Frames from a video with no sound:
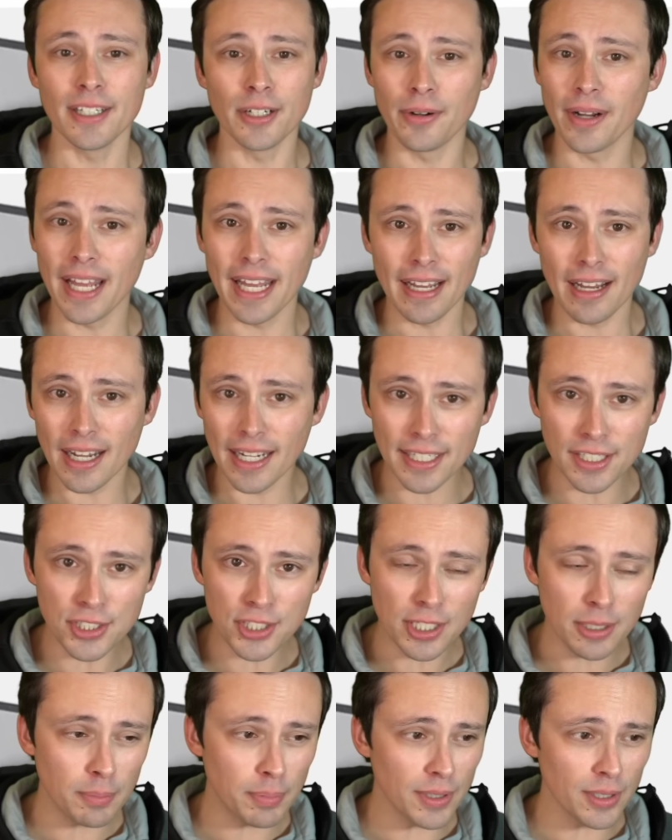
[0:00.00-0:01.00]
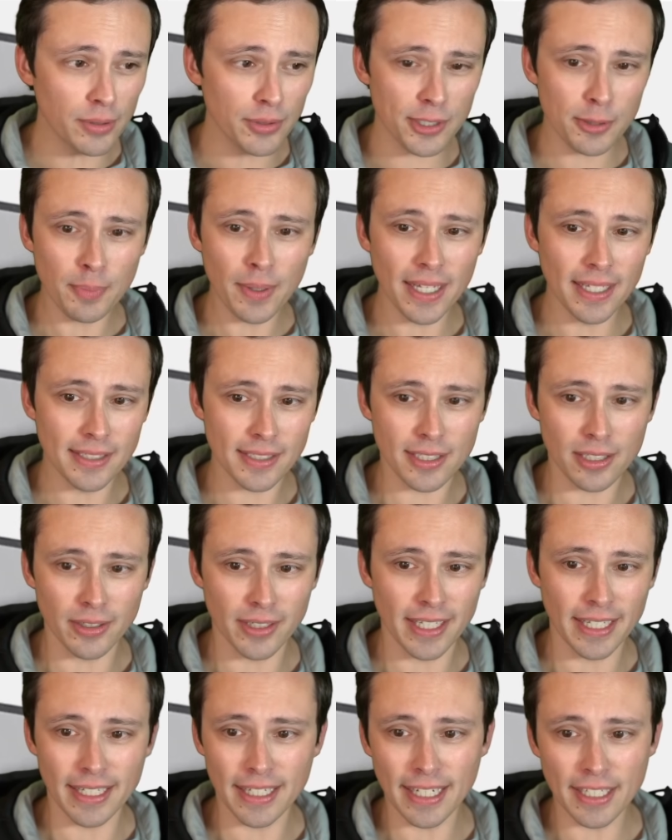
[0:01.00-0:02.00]
know, AI GPU space,
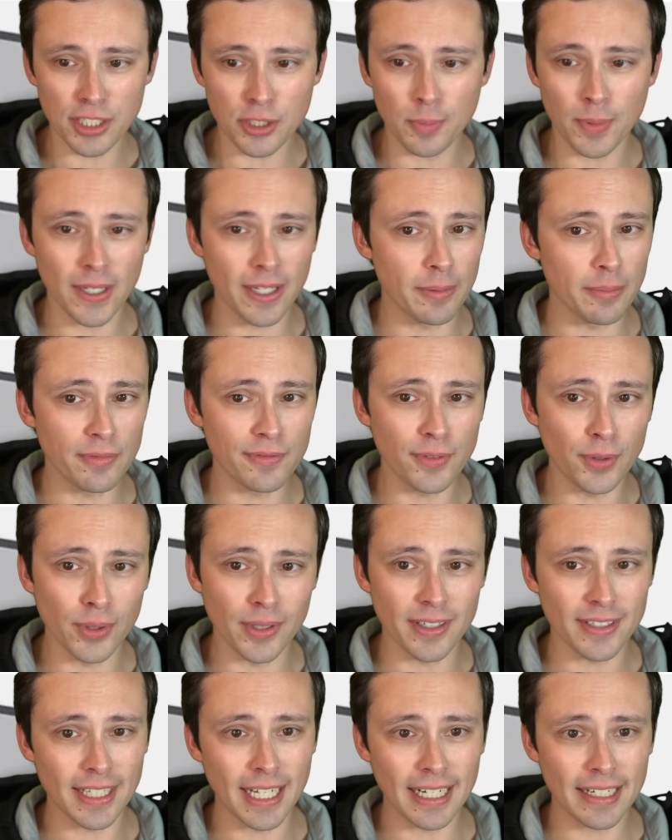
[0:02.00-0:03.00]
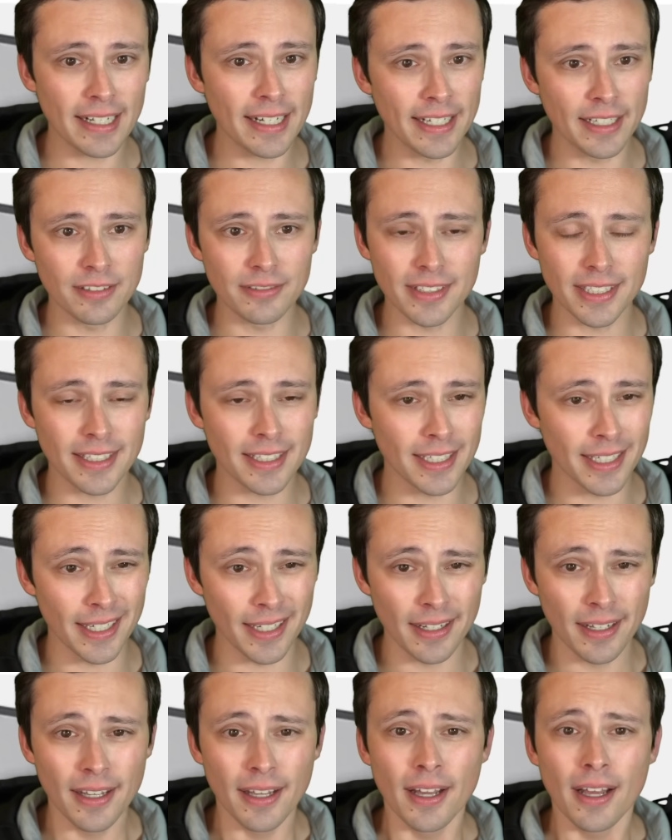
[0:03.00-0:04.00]
looking at HBM4, that kind of a
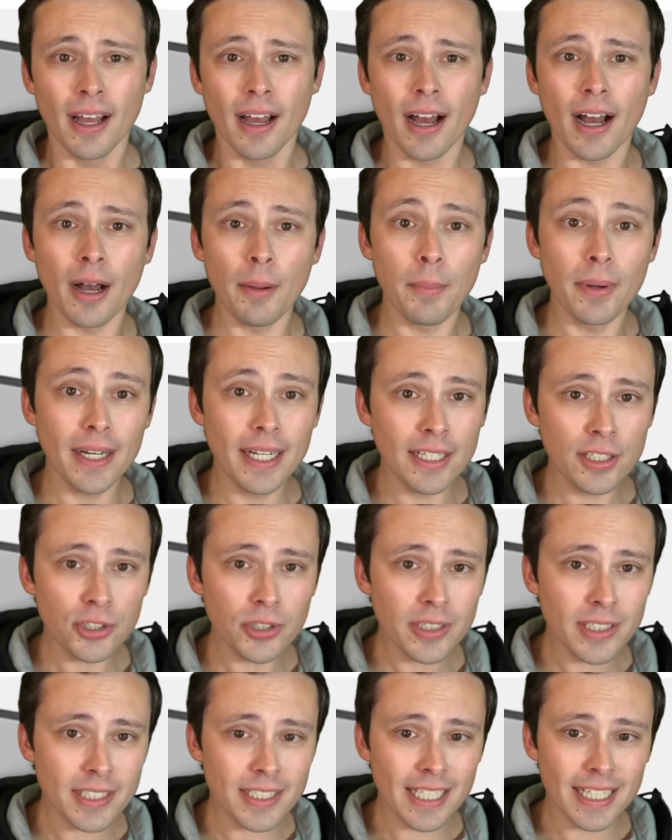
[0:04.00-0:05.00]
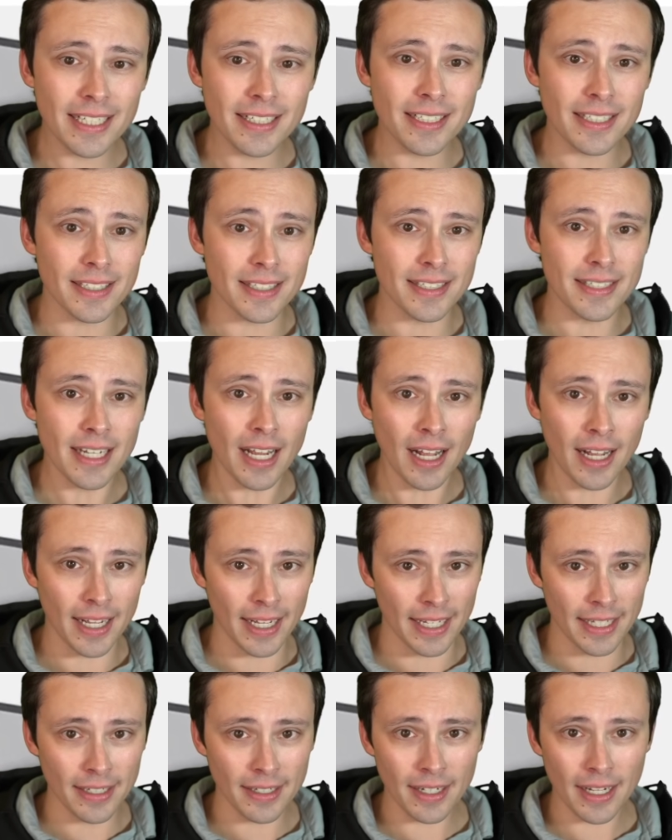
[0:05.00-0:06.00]
thing. Uh, but interesting
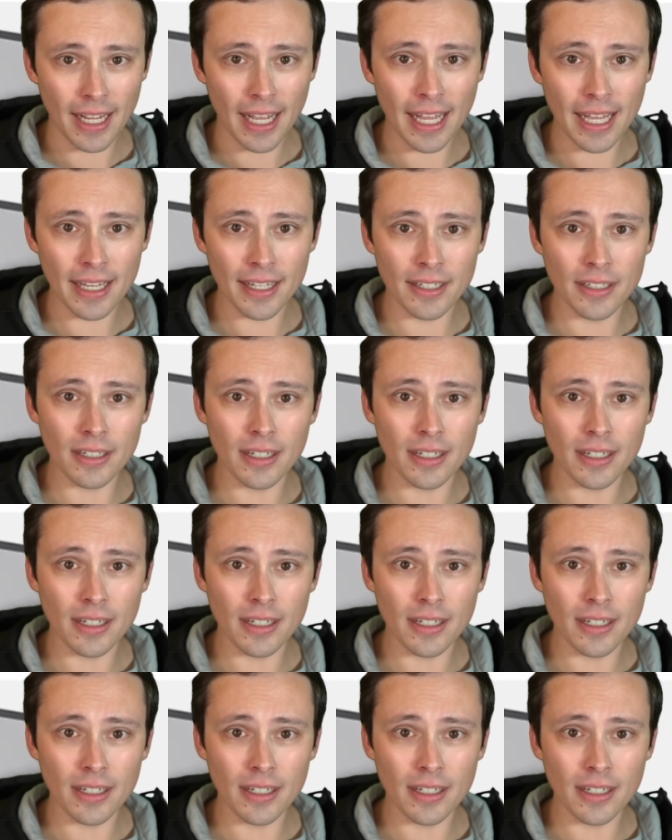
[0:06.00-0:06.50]
design, and